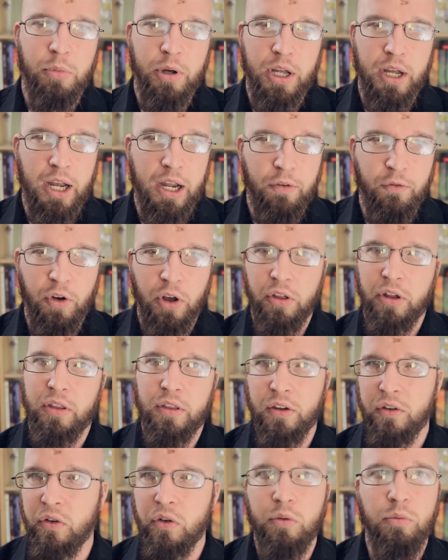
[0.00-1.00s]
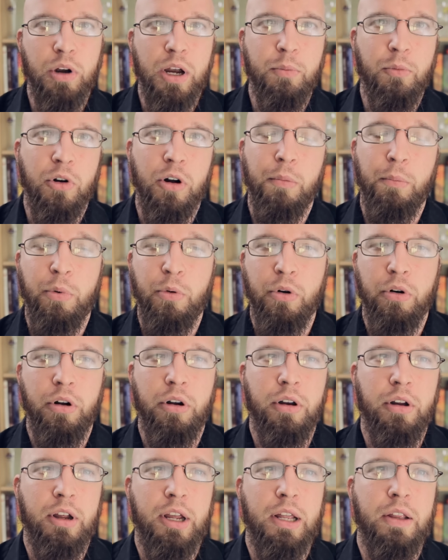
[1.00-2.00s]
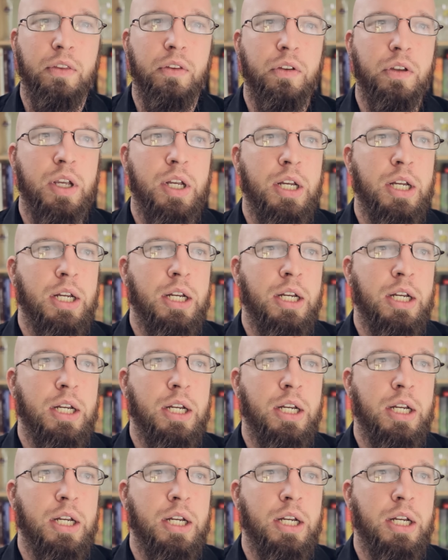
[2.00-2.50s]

but I felt like this is way more important, and